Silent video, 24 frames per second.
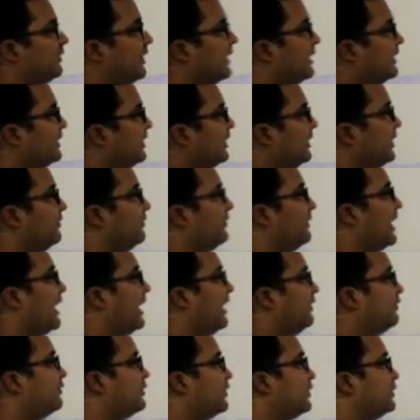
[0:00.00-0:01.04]
One, we
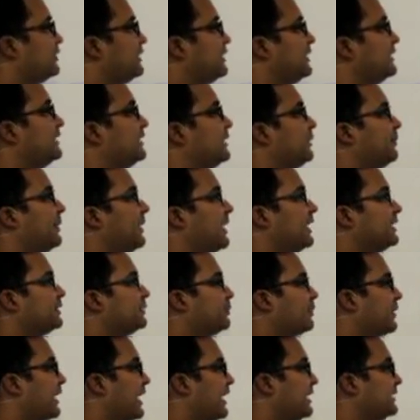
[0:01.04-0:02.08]
have to see the
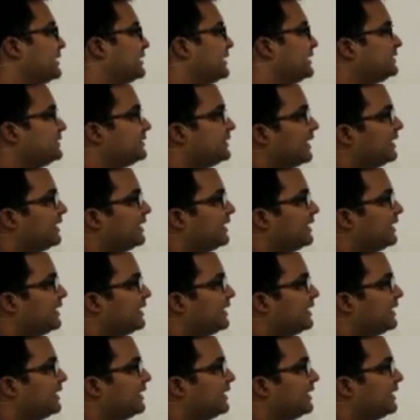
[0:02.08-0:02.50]
past prices,